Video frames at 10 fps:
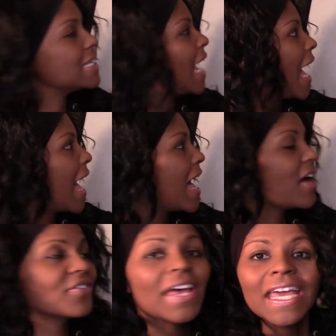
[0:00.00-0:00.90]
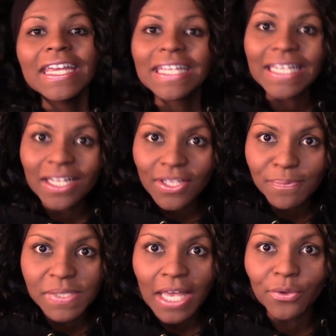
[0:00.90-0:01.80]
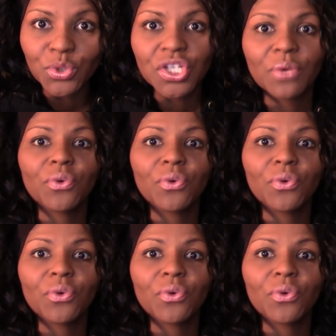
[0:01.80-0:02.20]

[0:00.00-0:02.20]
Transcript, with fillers: to have eclipse energy.